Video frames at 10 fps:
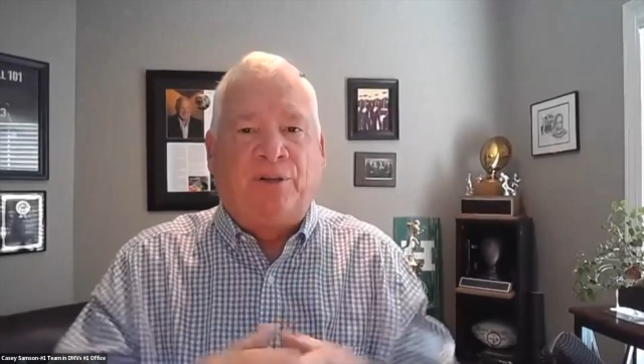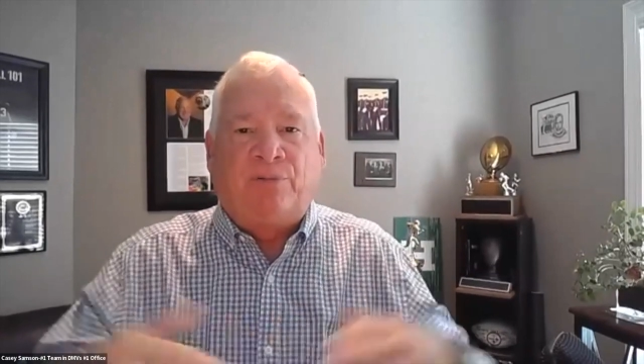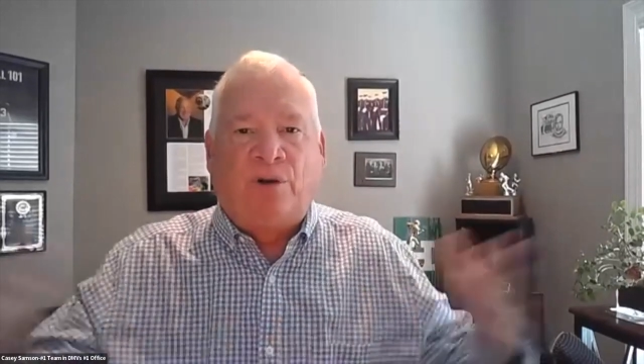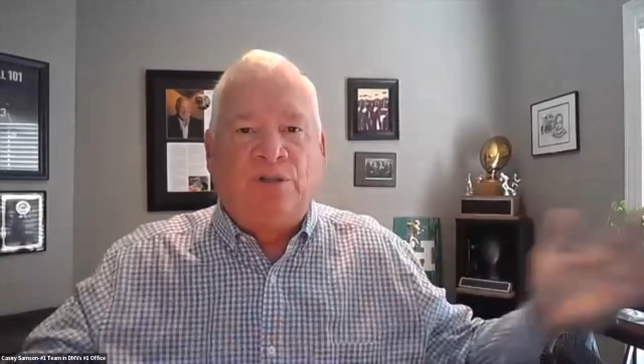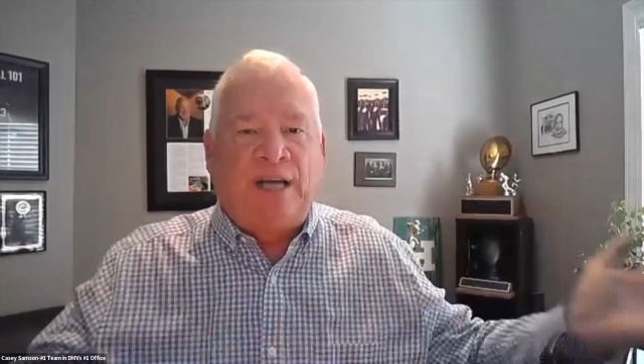that
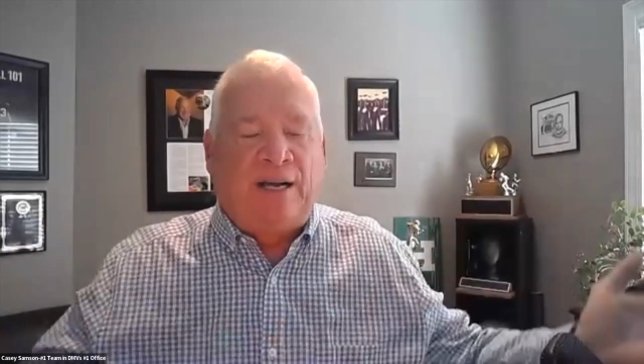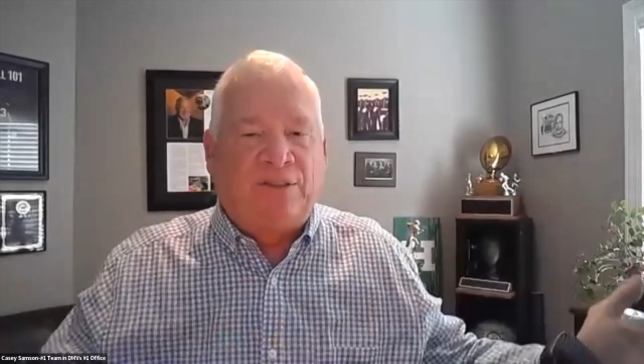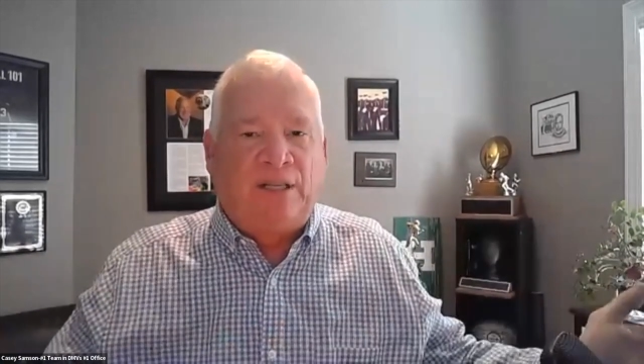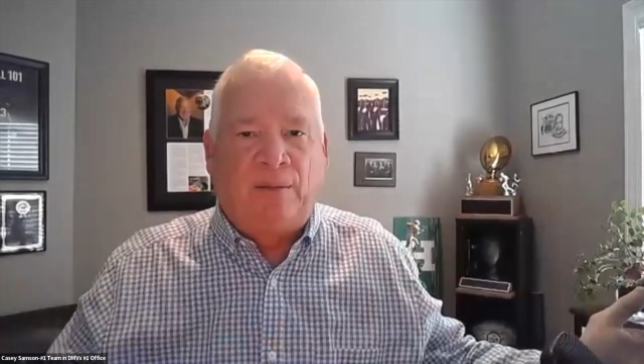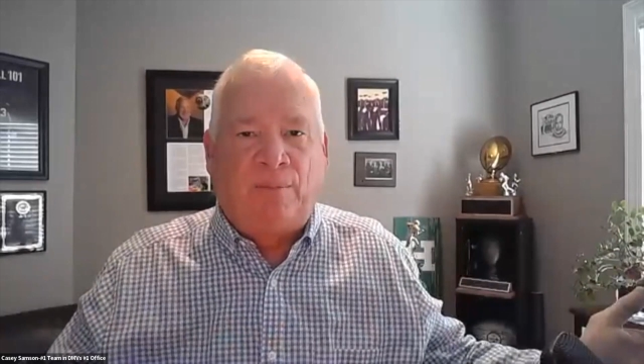throws a
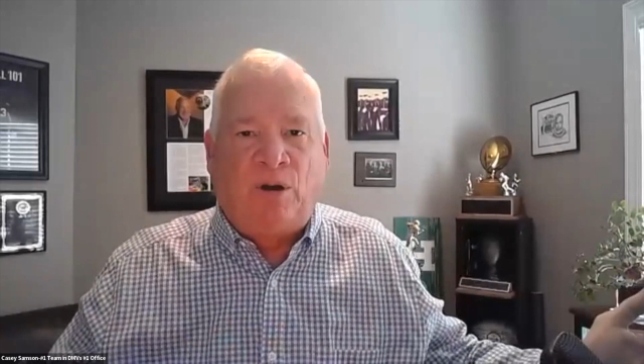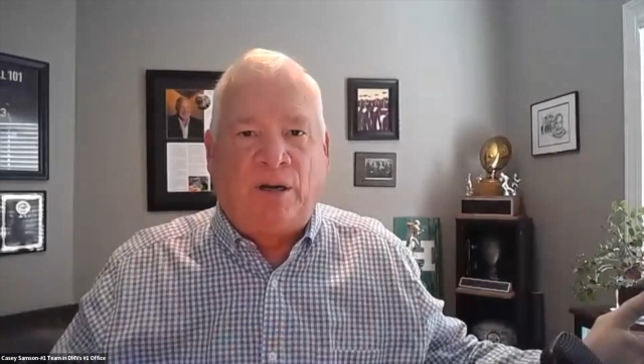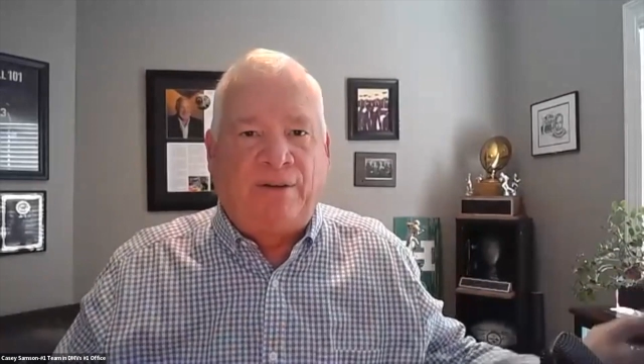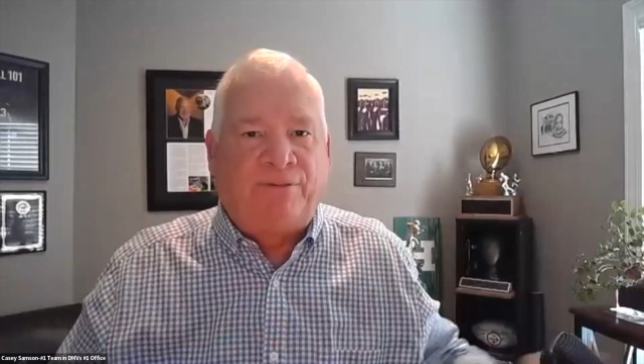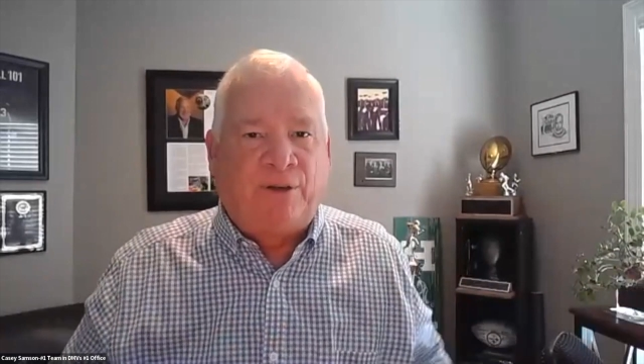house on the
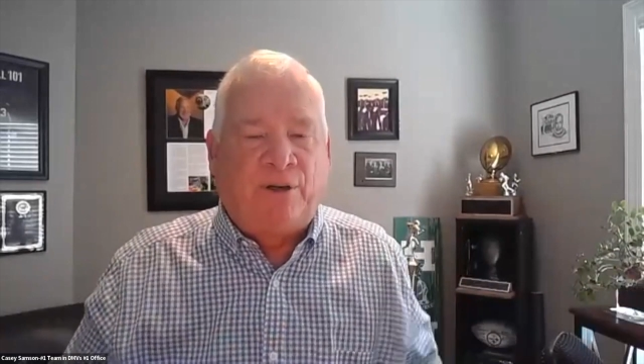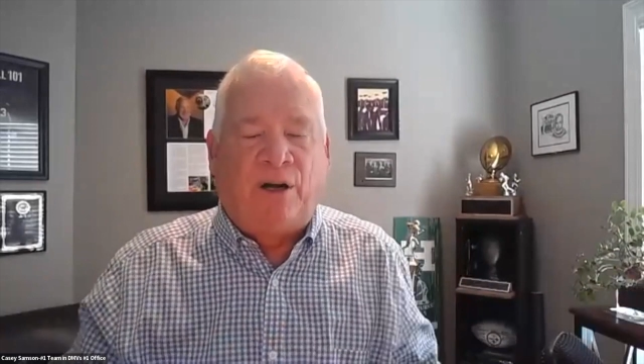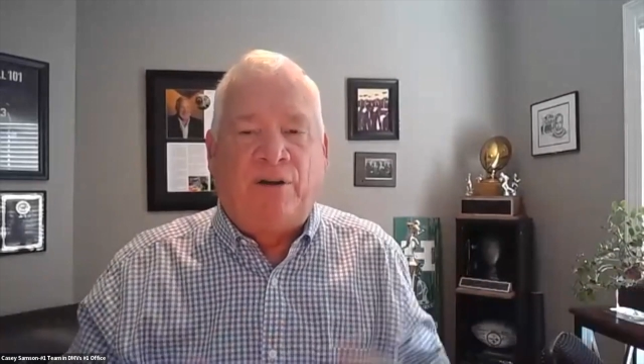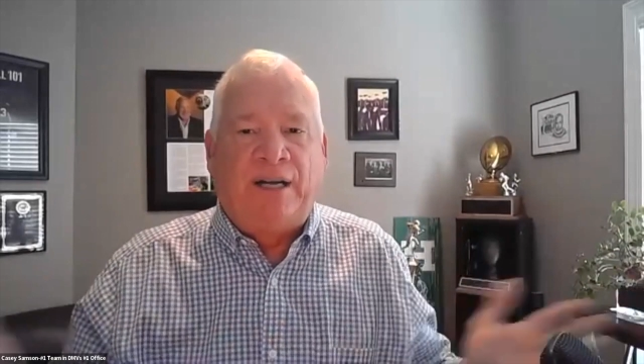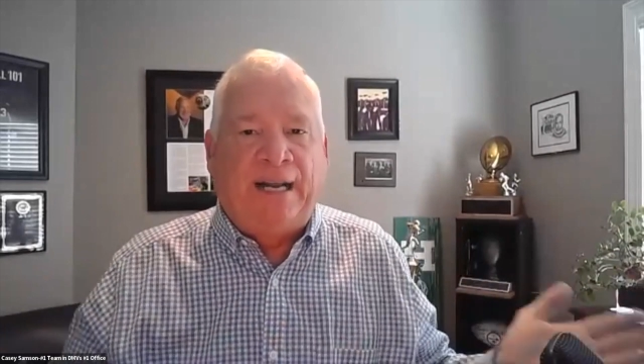market for
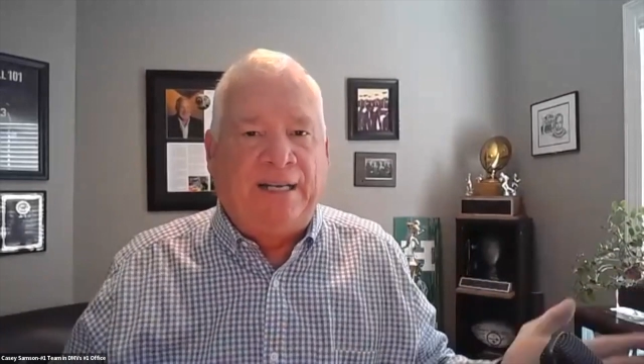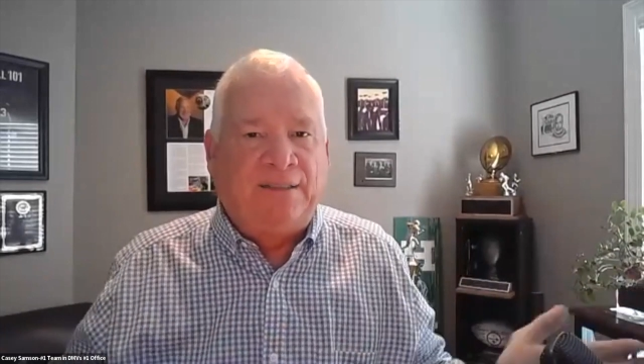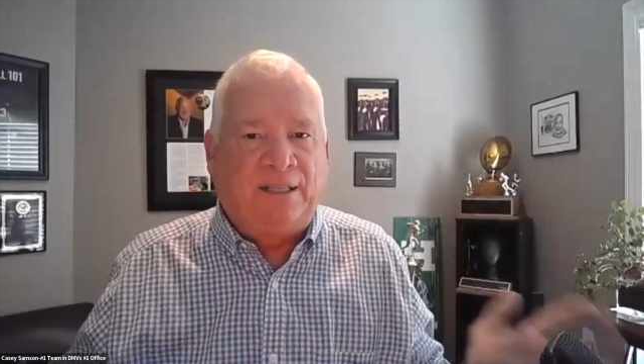100 days